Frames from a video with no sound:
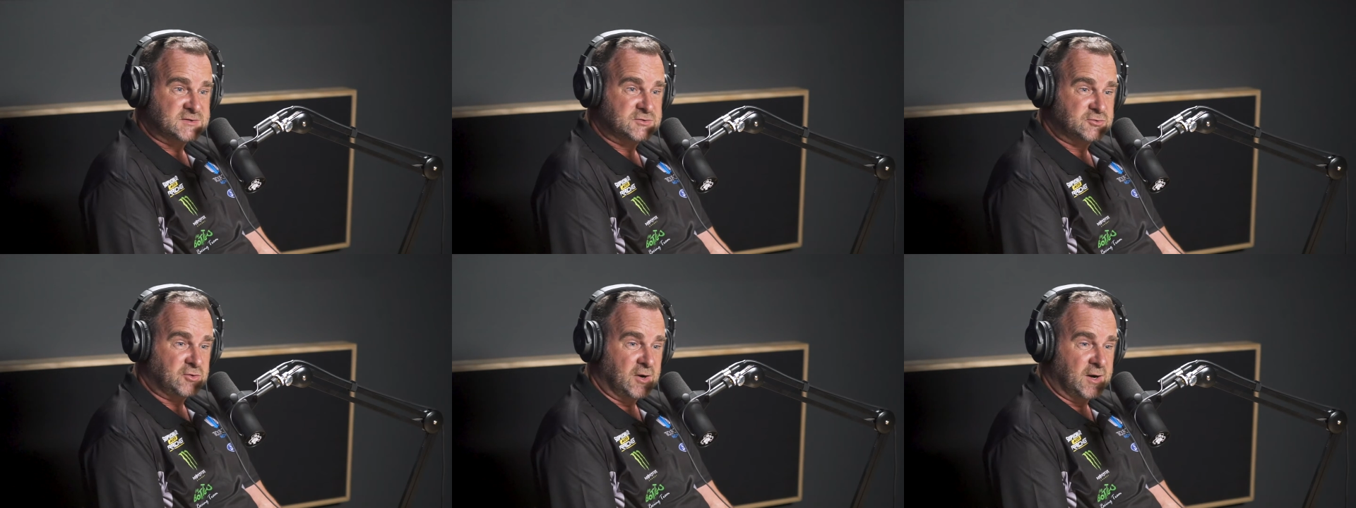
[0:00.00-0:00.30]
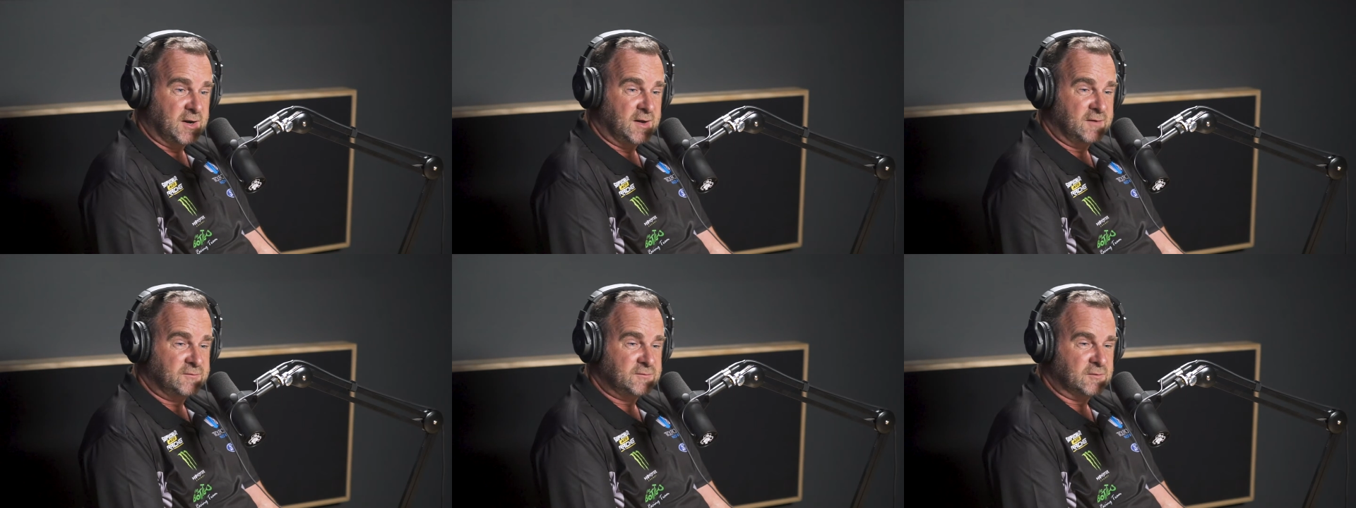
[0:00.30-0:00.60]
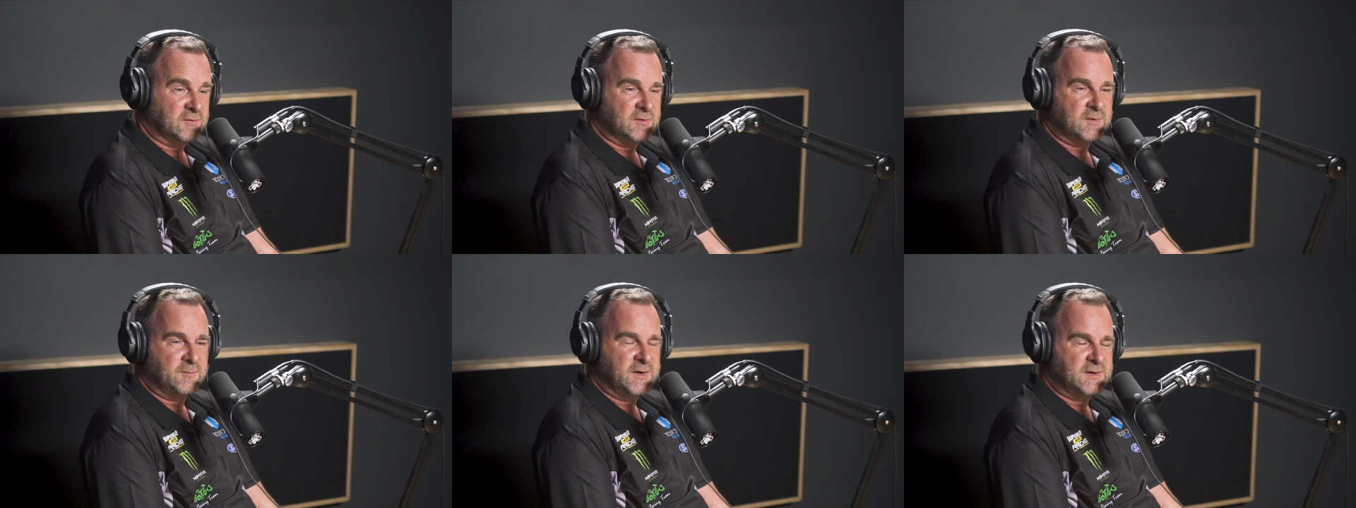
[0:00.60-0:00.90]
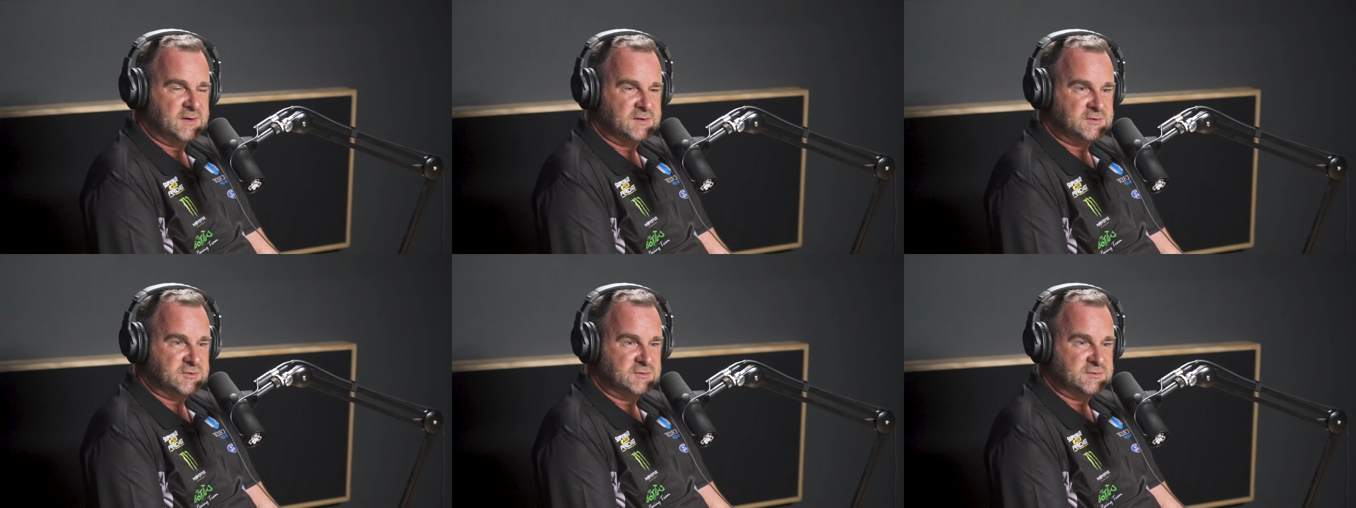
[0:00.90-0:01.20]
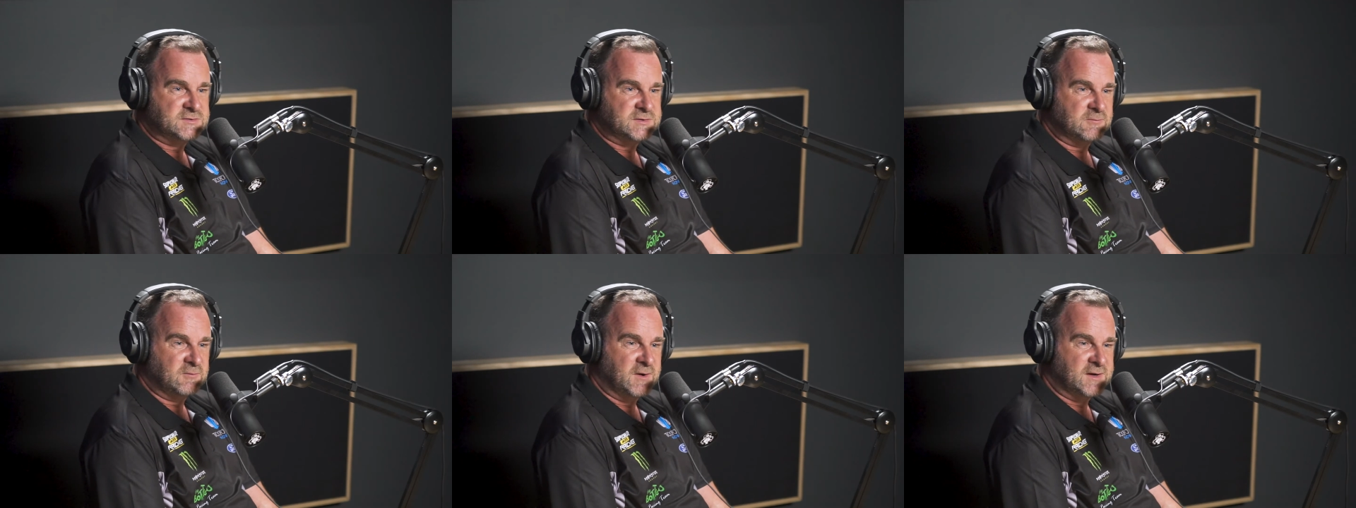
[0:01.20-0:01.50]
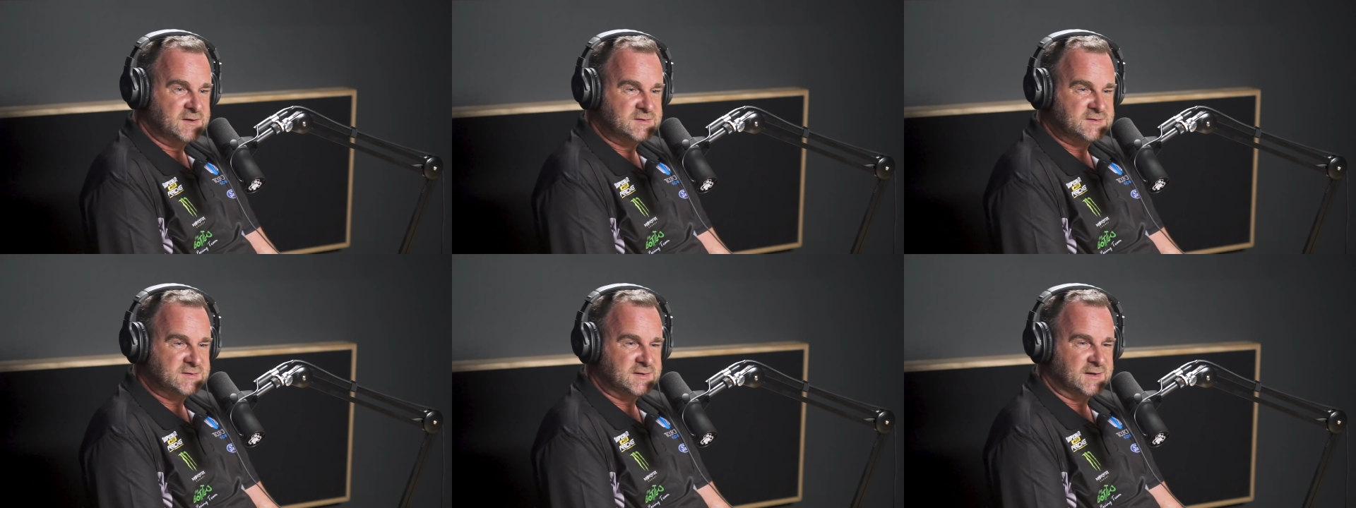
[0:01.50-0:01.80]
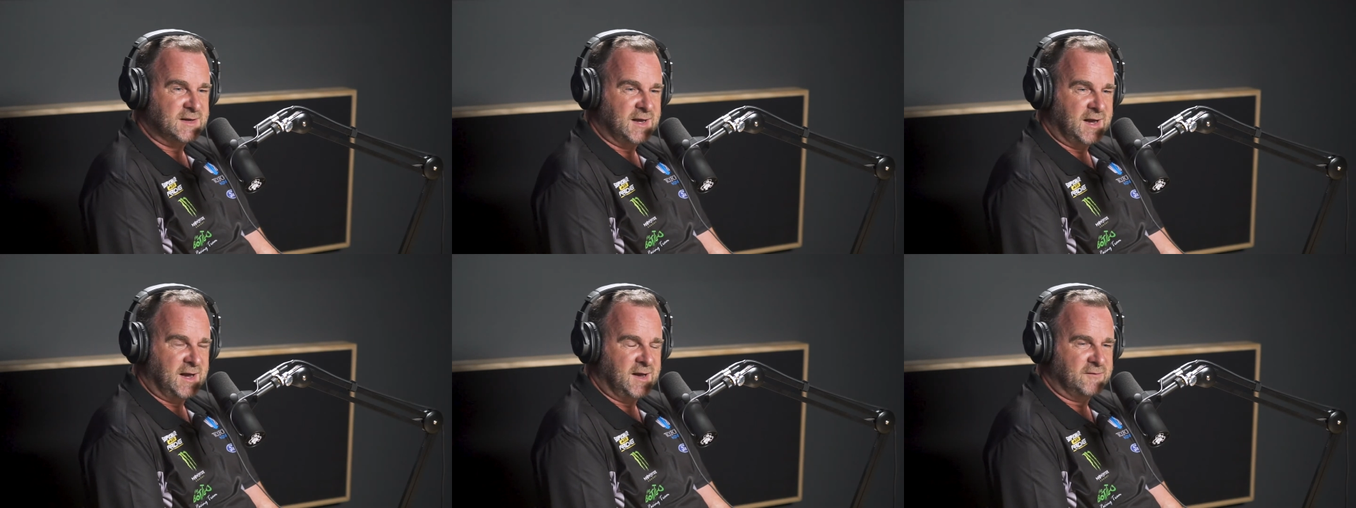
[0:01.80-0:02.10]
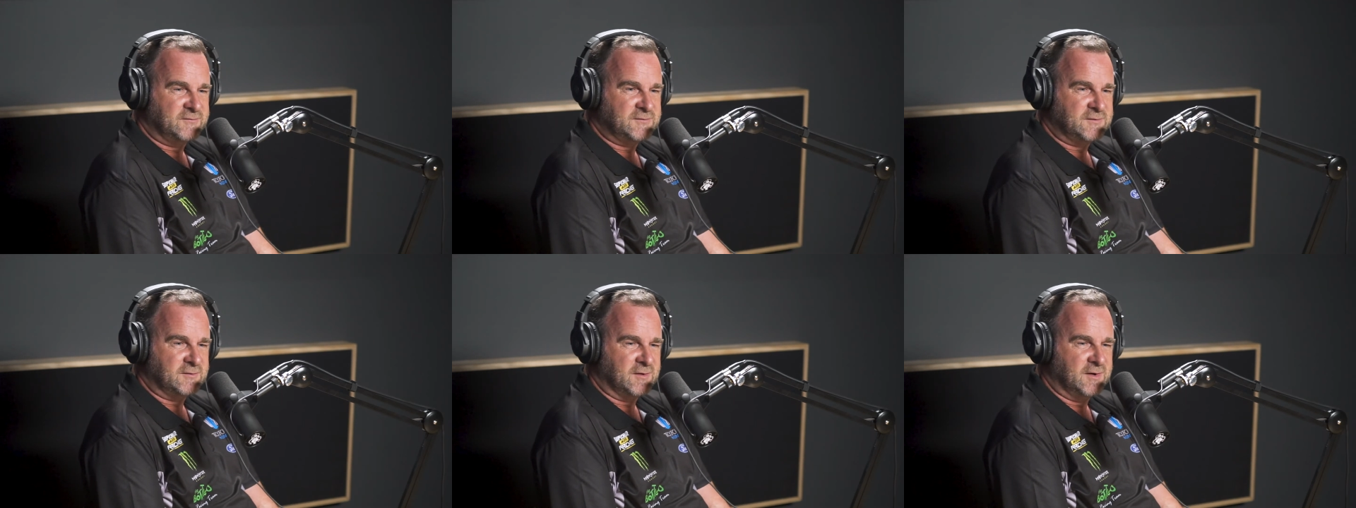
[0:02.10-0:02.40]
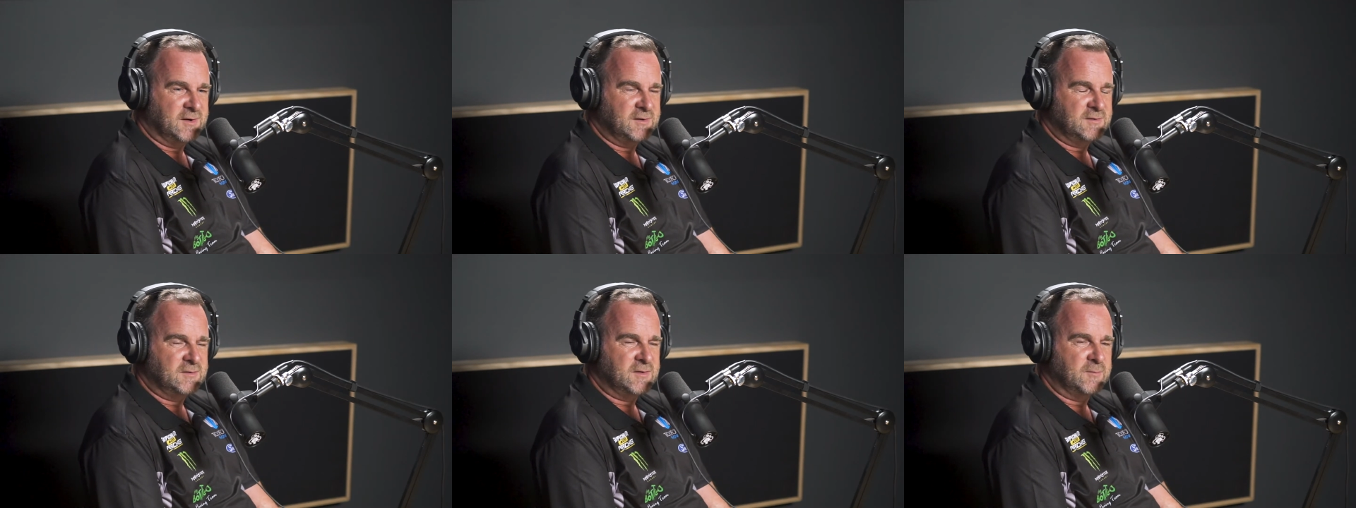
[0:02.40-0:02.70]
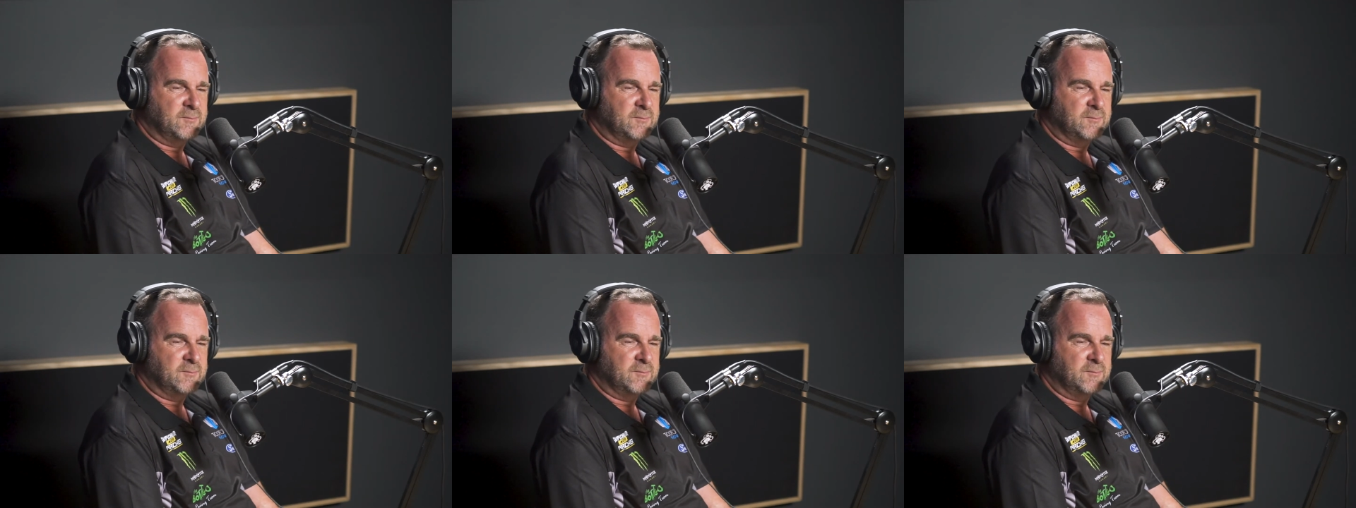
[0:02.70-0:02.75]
straight after on the Monday, Tuesday, Wednesday after it.